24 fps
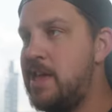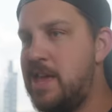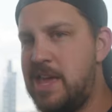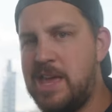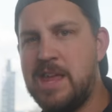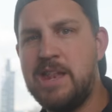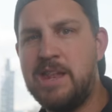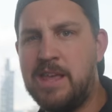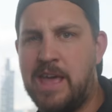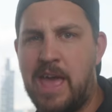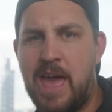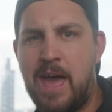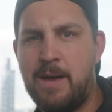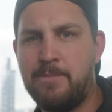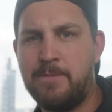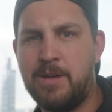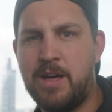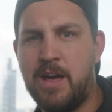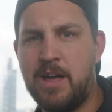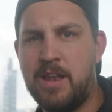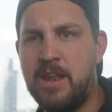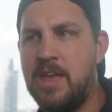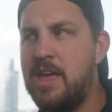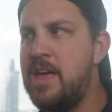in
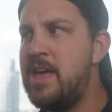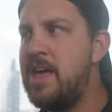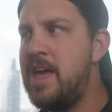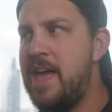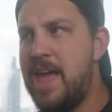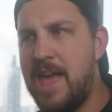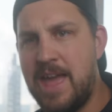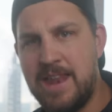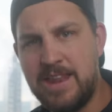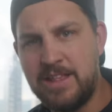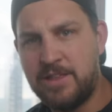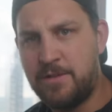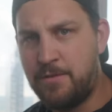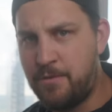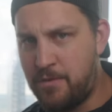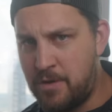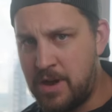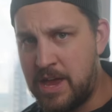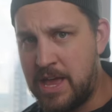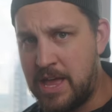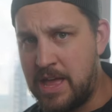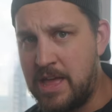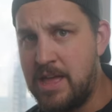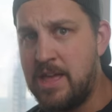CapCut. And it's
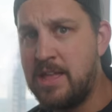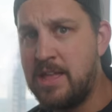free.